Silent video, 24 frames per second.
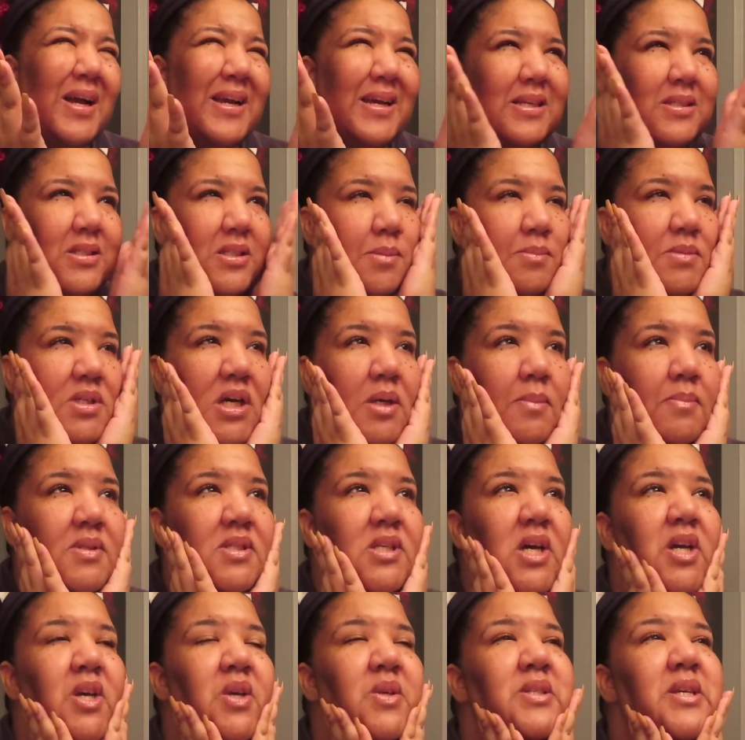guess sometimes
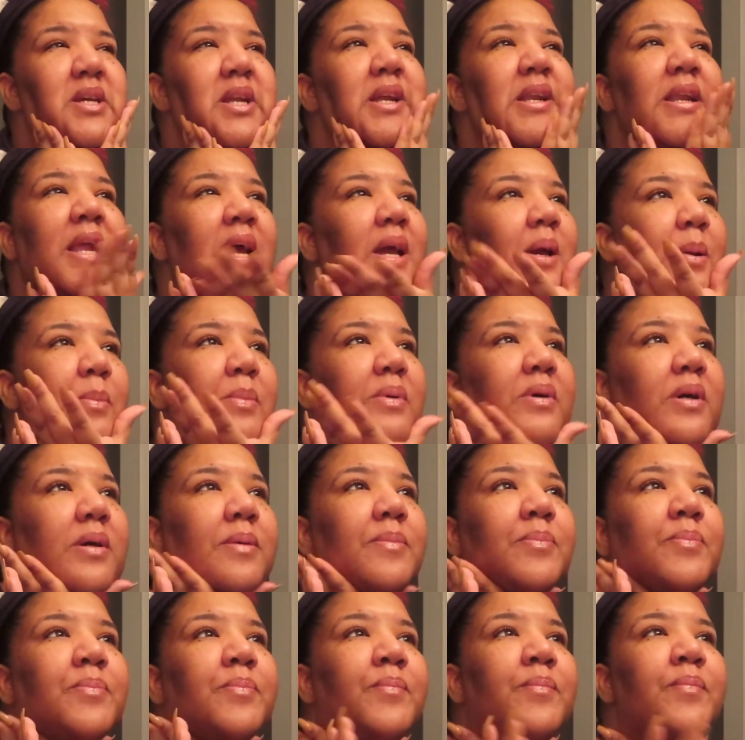I use it at night, but
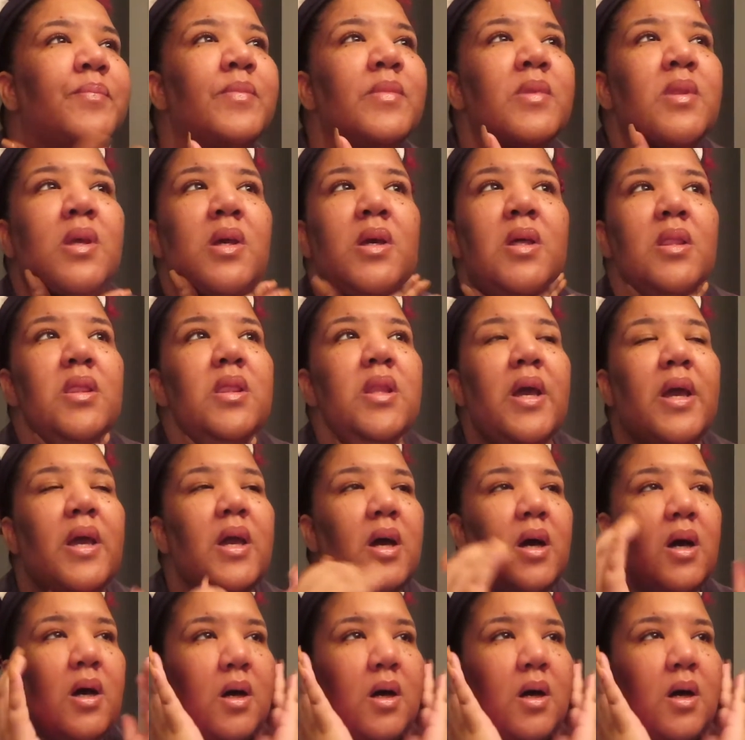they